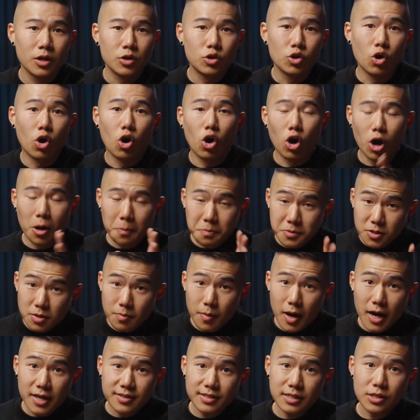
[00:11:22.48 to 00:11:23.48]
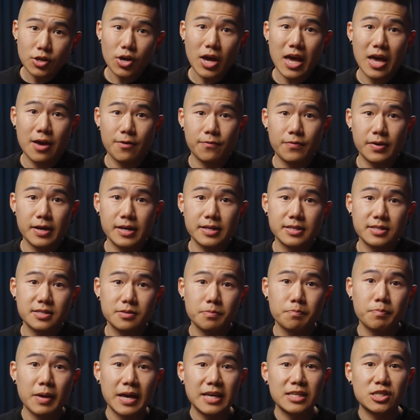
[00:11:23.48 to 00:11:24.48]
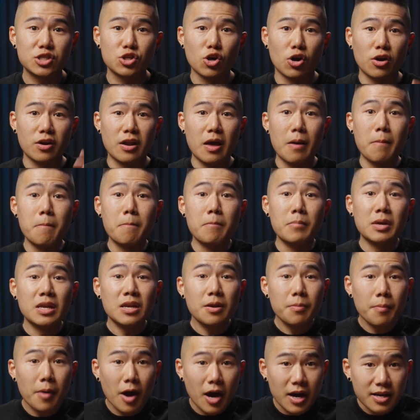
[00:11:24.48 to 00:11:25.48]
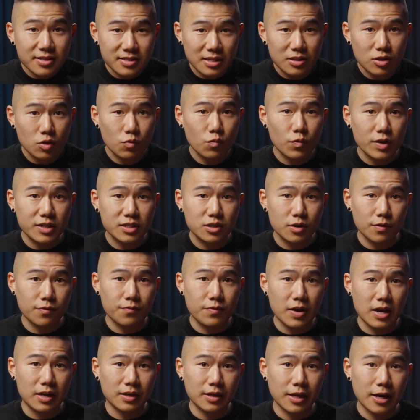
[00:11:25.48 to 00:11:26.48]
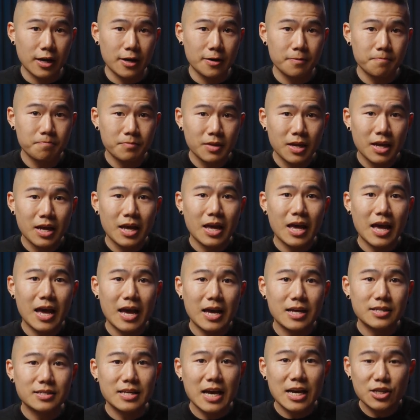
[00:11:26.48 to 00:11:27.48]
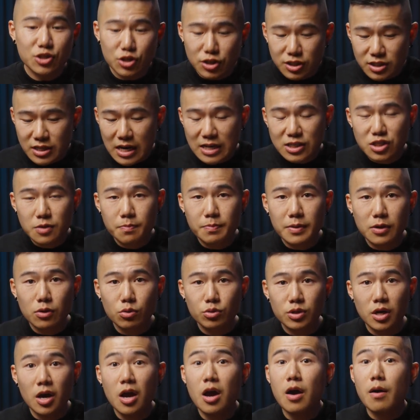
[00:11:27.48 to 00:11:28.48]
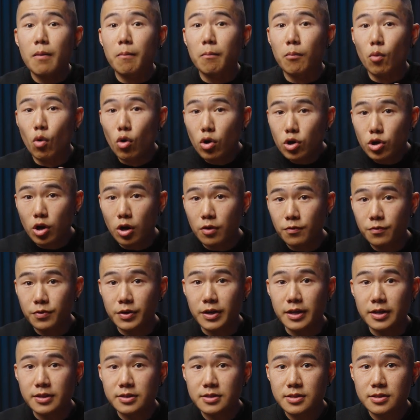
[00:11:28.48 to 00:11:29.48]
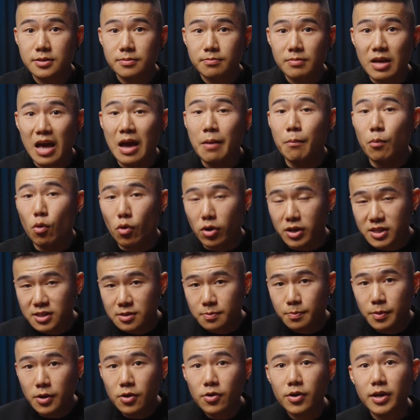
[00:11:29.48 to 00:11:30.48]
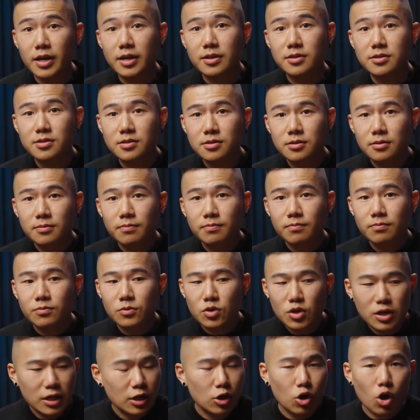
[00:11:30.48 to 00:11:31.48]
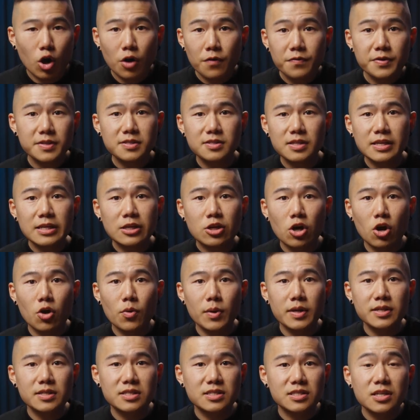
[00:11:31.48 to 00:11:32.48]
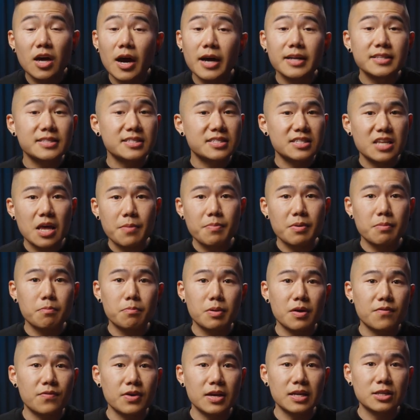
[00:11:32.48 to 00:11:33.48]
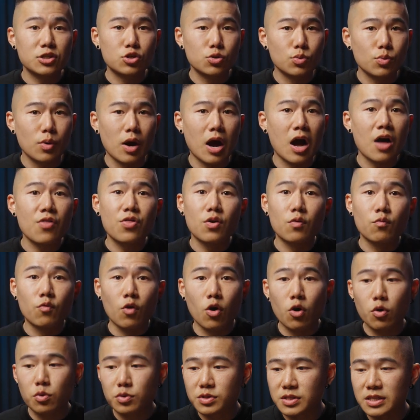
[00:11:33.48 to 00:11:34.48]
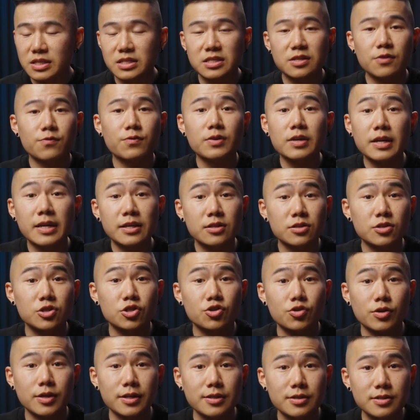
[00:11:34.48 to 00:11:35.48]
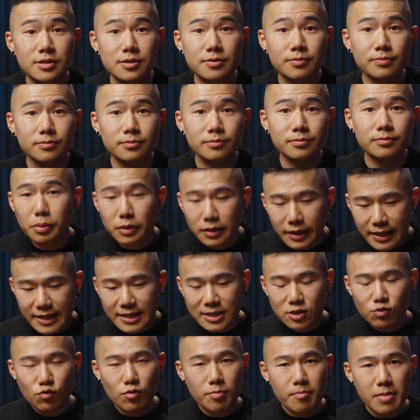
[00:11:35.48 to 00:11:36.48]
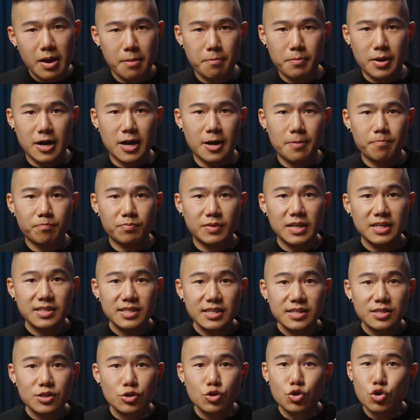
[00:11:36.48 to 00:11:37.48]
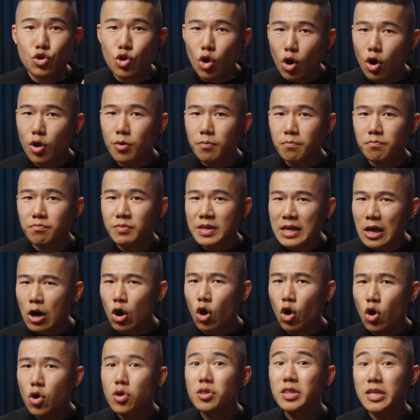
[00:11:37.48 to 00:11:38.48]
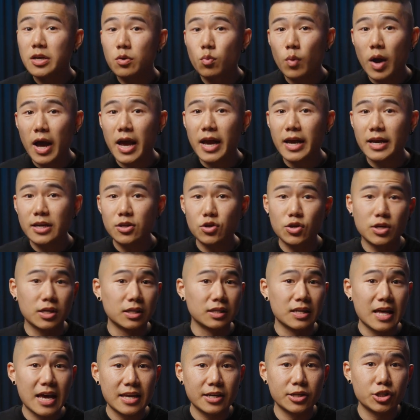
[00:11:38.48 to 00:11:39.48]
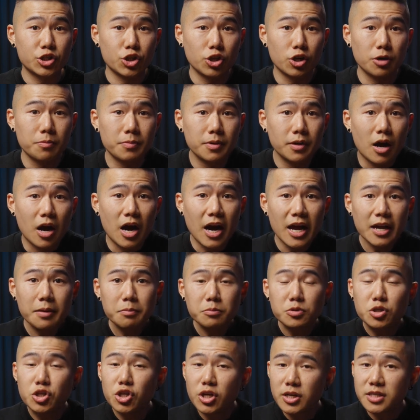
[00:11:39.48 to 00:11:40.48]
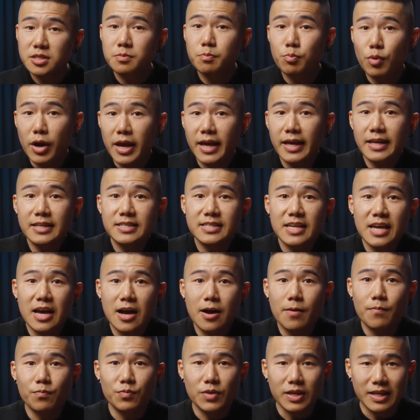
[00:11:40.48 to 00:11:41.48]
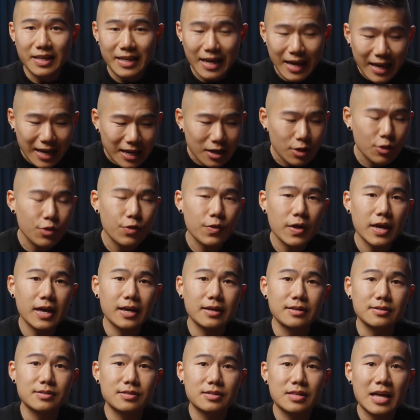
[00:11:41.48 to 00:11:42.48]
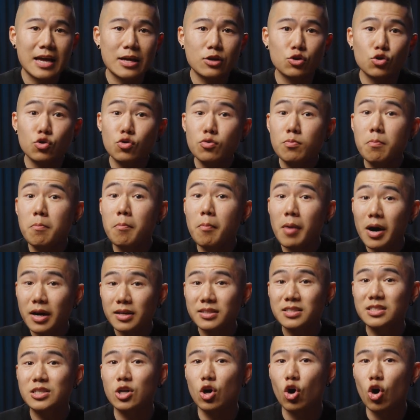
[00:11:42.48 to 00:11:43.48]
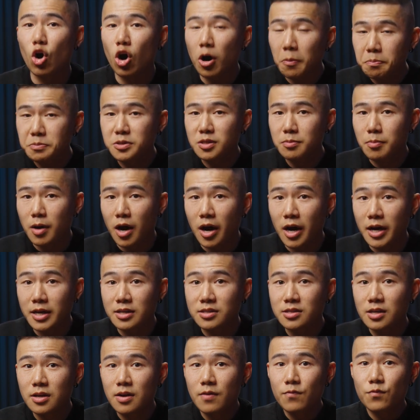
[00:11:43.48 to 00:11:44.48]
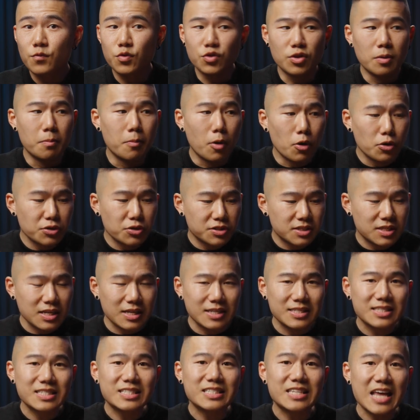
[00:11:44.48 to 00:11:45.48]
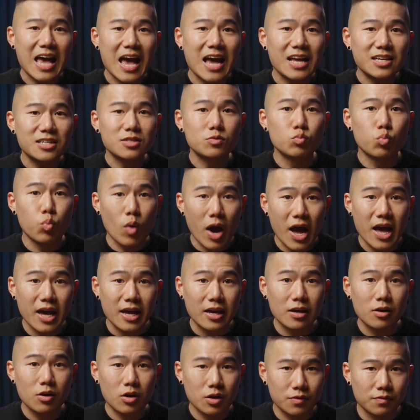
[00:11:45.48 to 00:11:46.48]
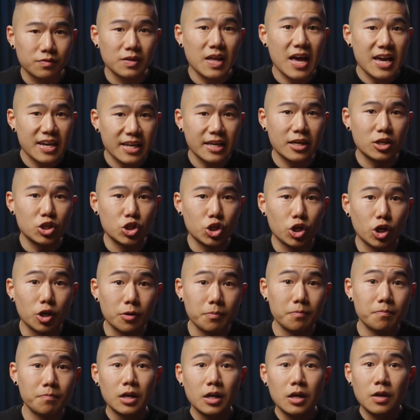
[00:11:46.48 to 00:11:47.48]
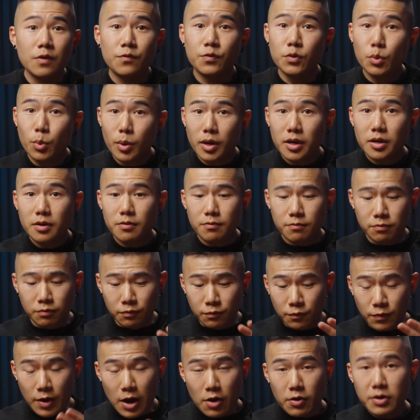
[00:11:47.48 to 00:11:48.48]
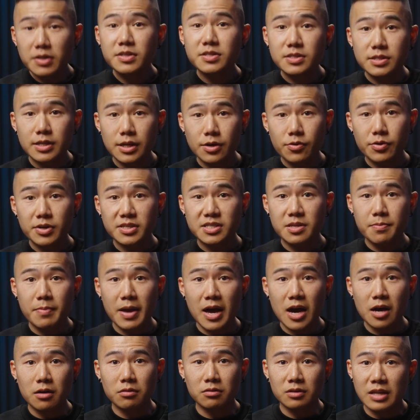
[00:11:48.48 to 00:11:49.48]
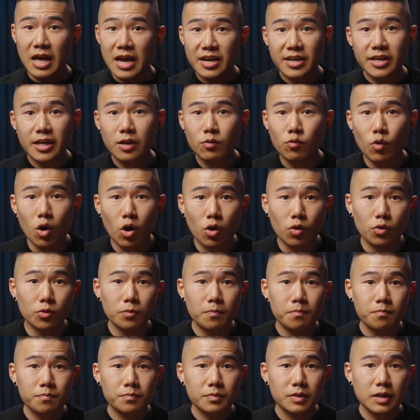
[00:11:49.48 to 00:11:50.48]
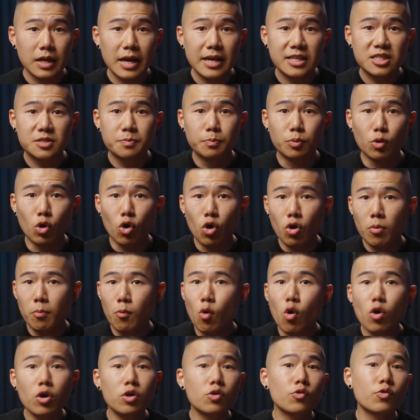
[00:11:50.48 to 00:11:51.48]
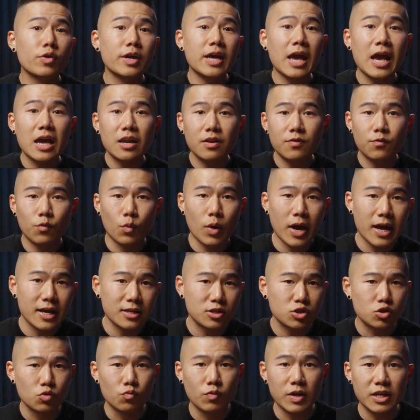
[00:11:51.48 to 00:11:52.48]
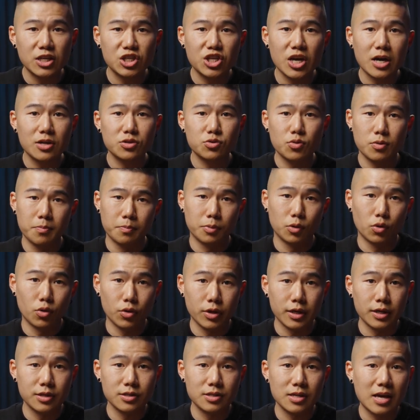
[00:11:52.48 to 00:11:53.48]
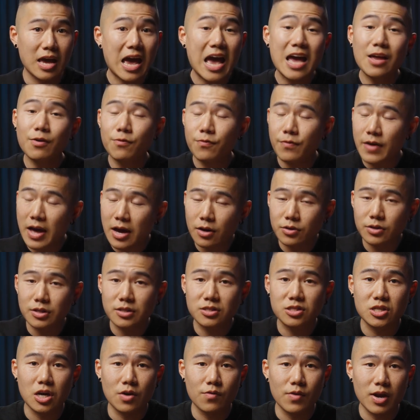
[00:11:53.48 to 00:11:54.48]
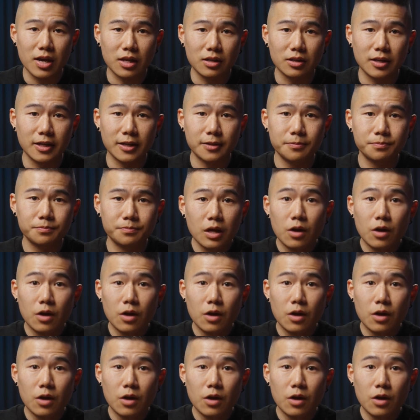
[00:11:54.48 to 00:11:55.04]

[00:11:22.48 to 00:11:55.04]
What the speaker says: You're optimizing your efforts based on minimizing the risk of failure. And as you start to build more confidence and more experience, you can obviously go and sidestep and pivot into other roles in different industries. Please remember, this is not the only way you can land a job. I am just breaking down the key things that you must optimize for the most standard way of landing a job. If you are very serious about landing a role, explore more creative ways to reach out to employers and founders directly.